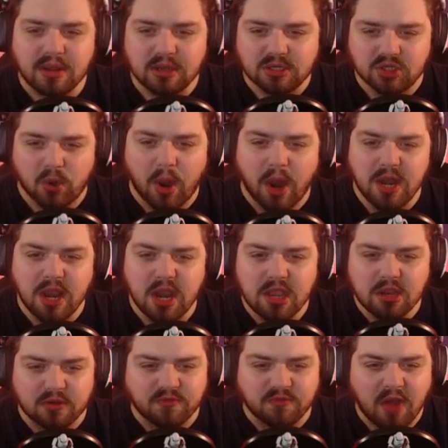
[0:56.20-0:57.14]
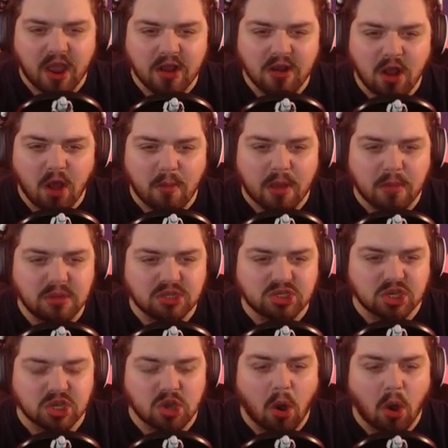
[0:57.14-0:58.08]
so I need you to find all my
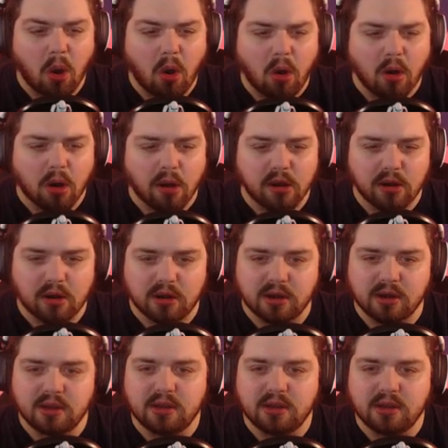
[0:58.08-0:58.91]
missing corn.